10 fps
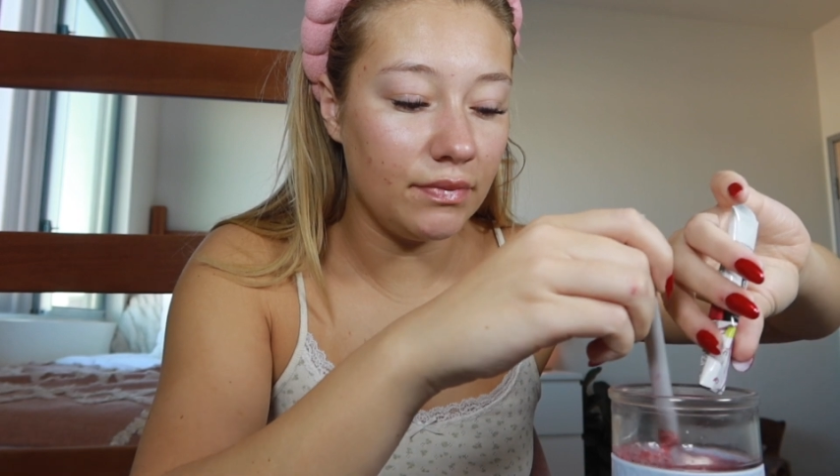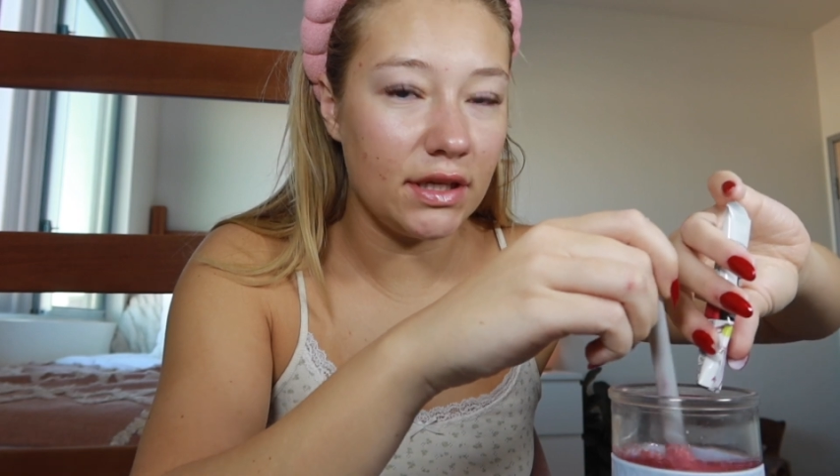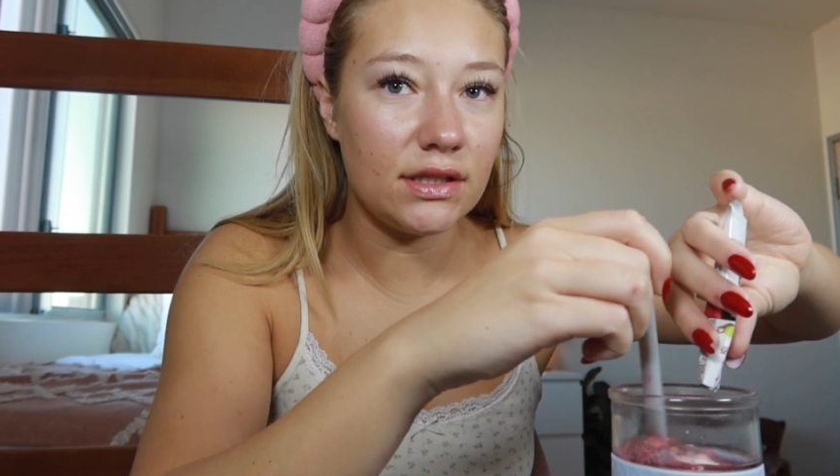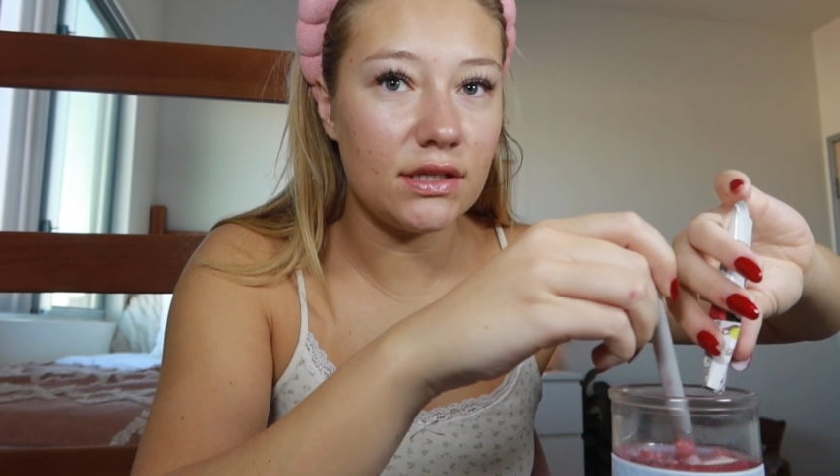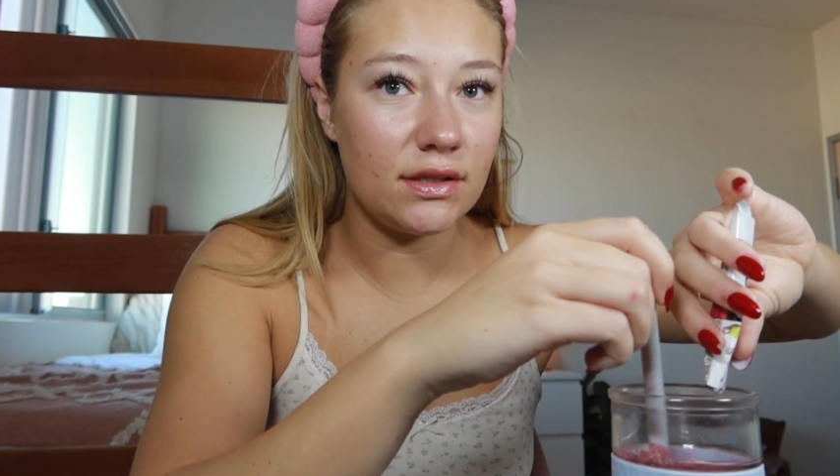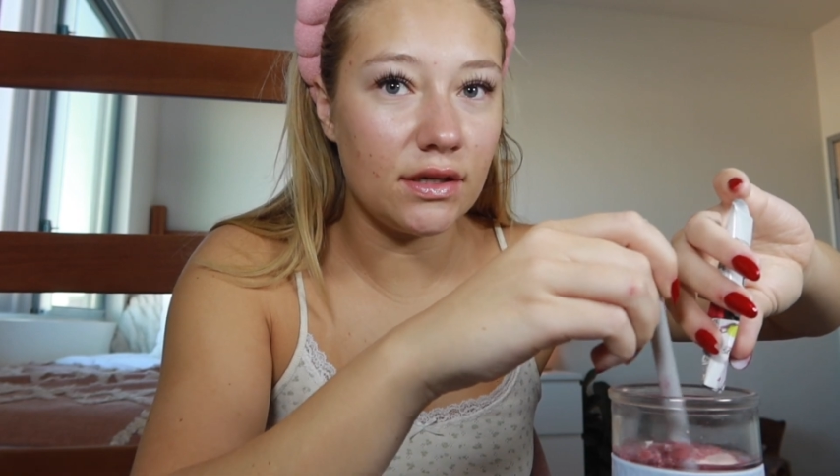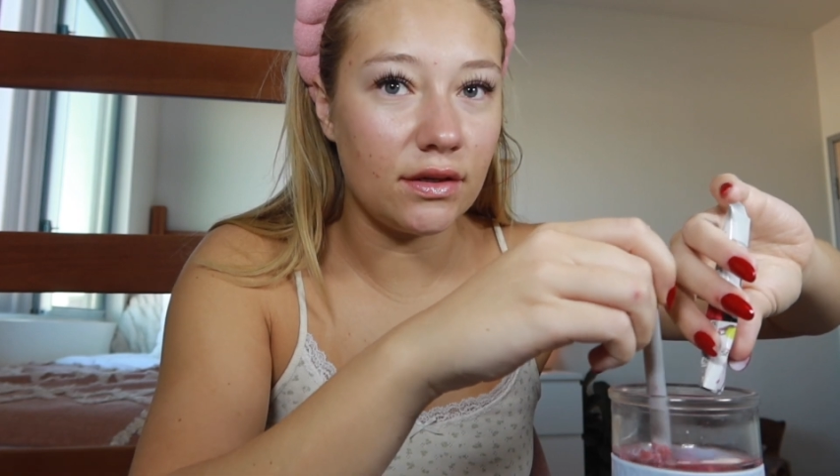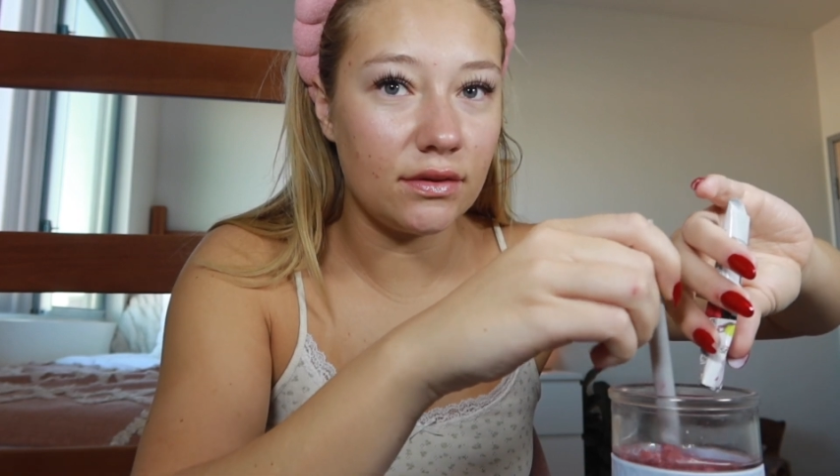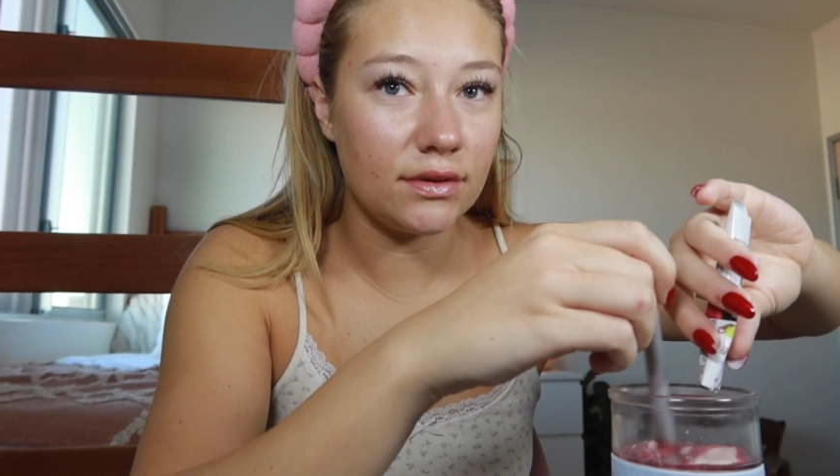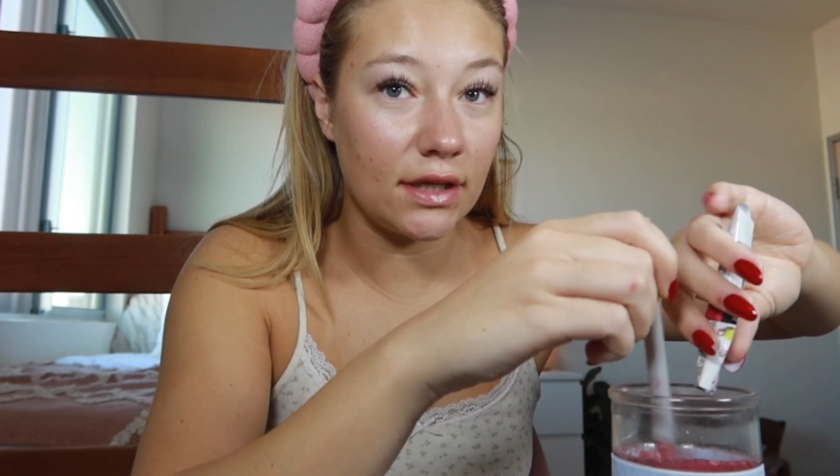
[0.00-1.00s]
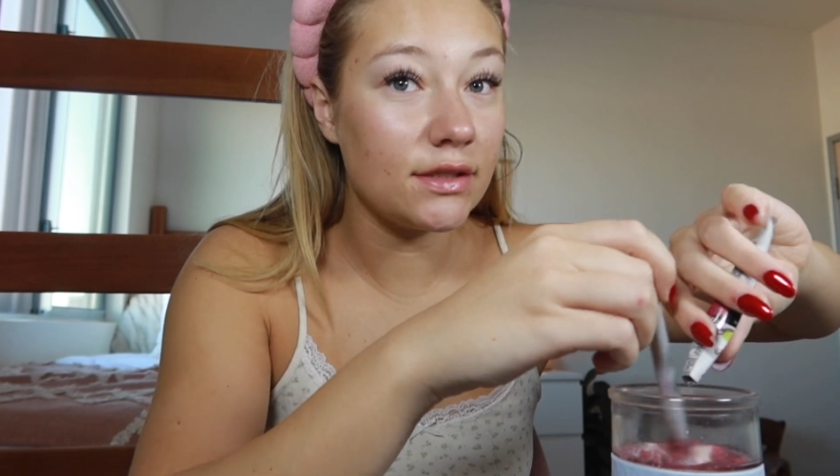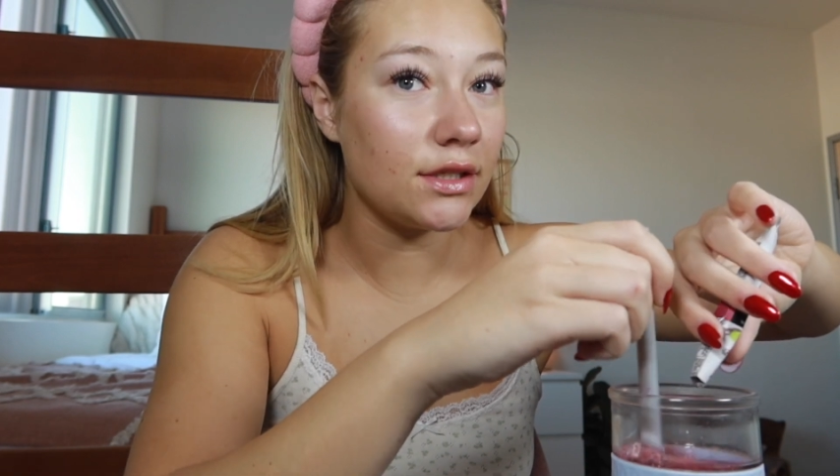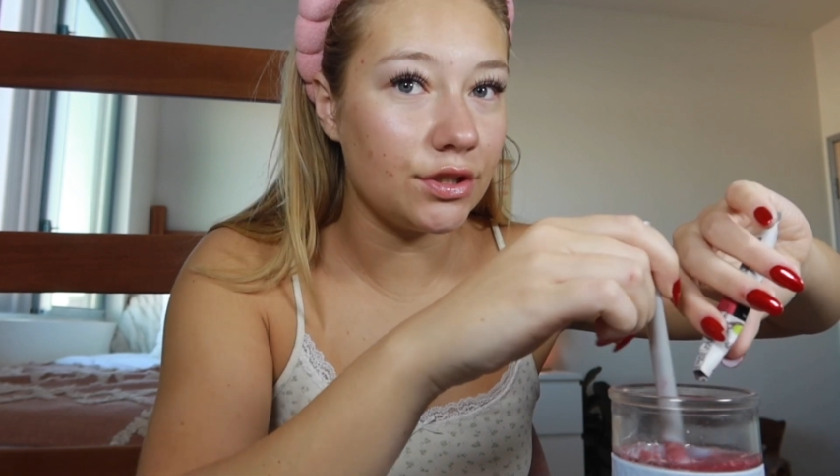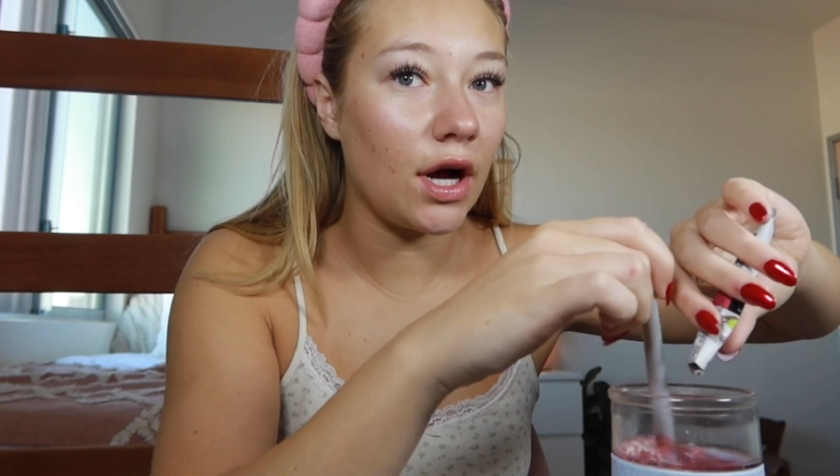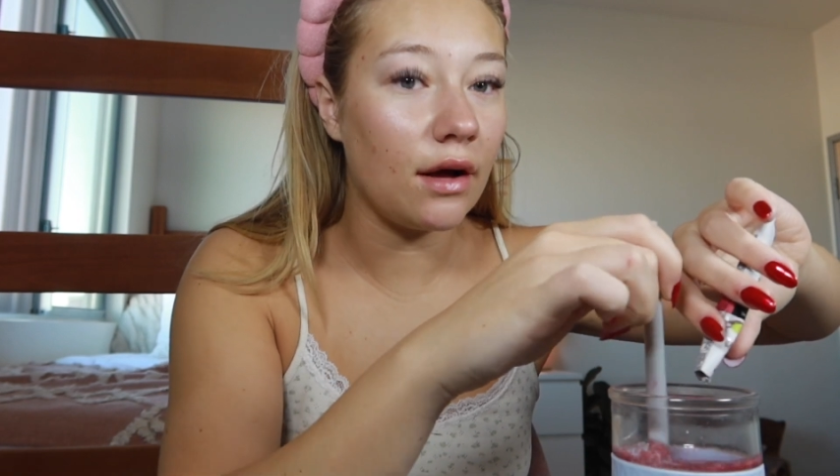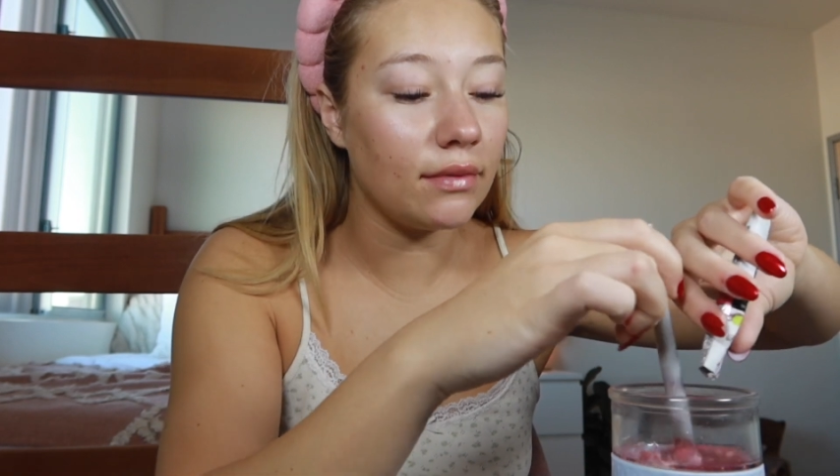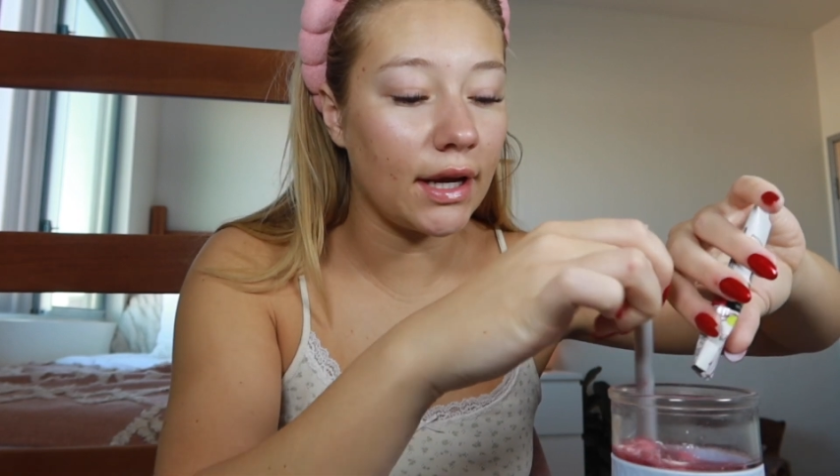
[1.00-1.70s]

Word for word: but it still does the job.